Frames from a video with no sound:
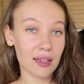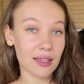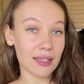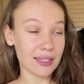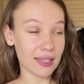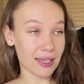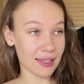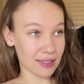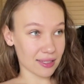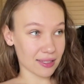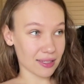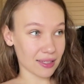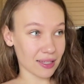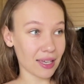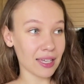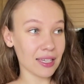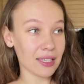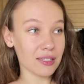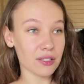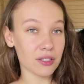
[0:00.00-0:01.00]
Yes,
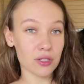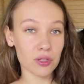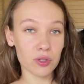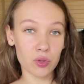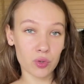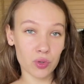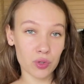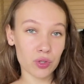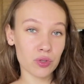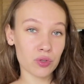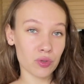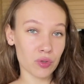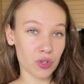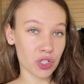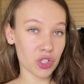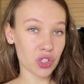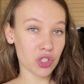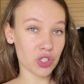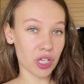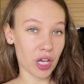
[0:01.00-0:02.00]
it's good to
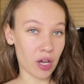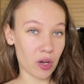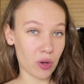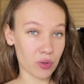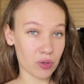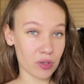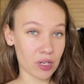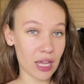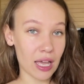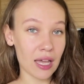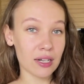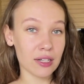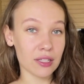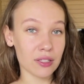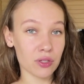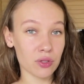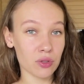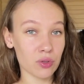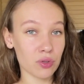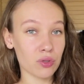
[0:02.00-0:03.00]
niche down, and
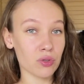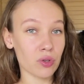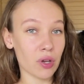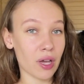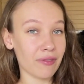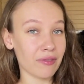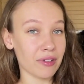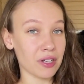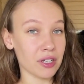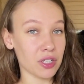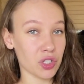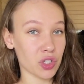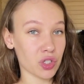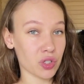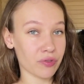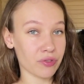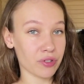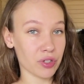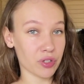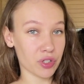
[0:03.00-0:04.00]
it's good to have a niche
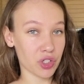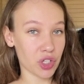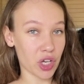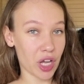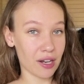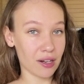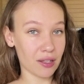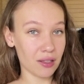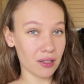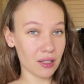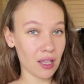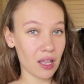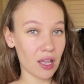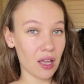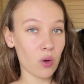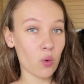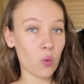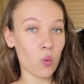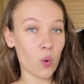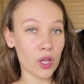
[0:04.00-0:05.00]
of your channel
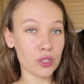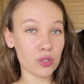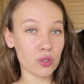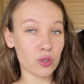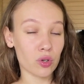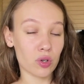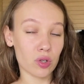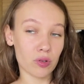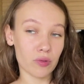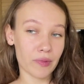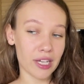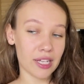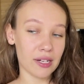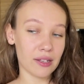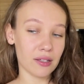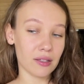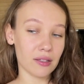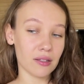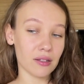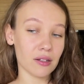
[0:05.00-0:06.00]
when you
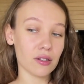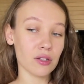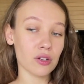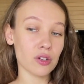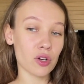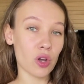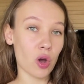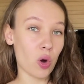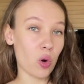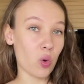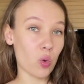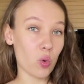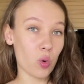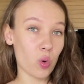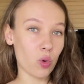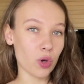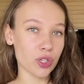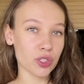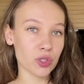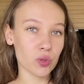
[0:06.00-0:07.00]
already know
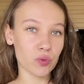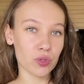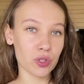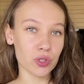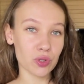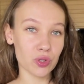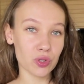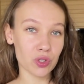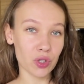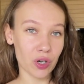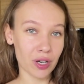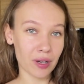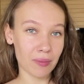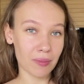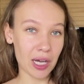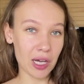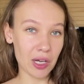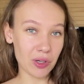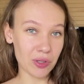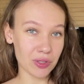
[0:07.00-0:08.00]
what you want to talk
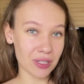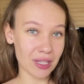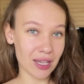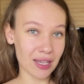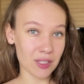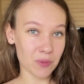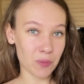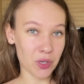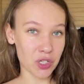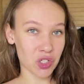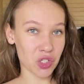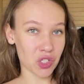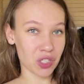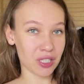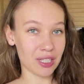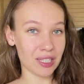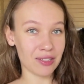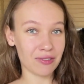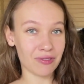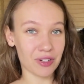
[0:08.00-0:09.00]
about,
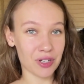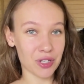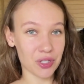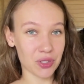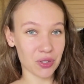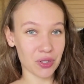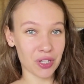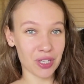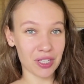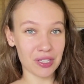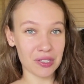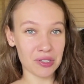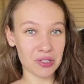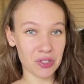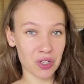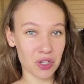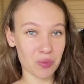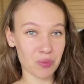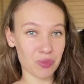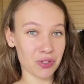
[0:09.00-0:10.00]
especially if we're talking in
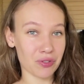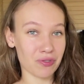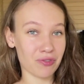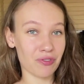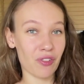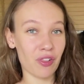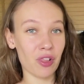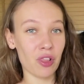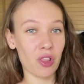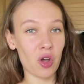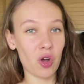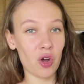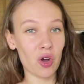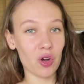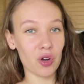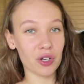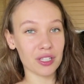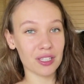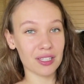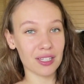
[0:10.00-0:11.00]
terms of a
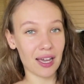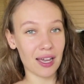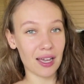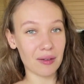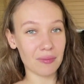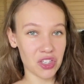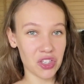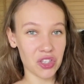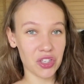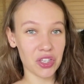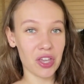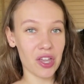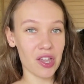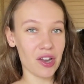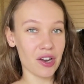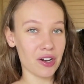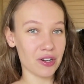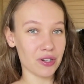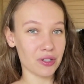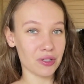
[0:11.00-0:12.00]
long time,
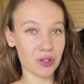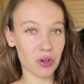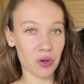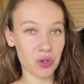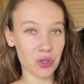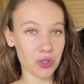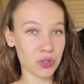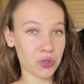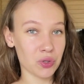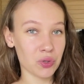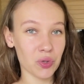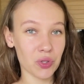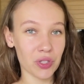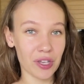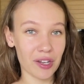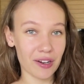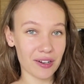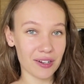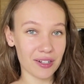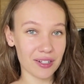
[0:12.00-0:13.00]
year or 2
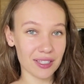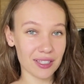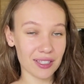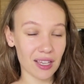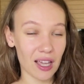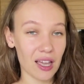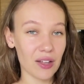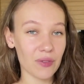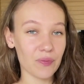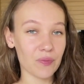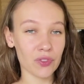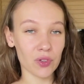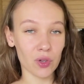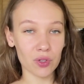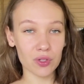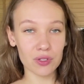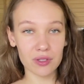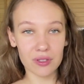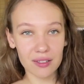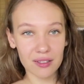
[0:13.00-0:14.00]
years,
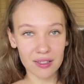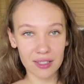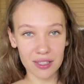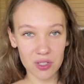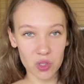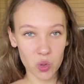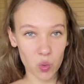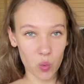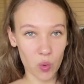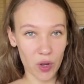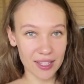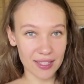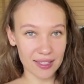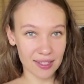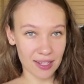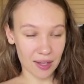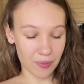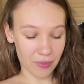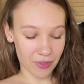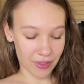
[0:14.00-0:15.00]
not this
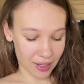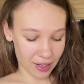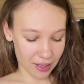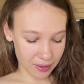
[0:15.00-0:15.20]
one-time thing.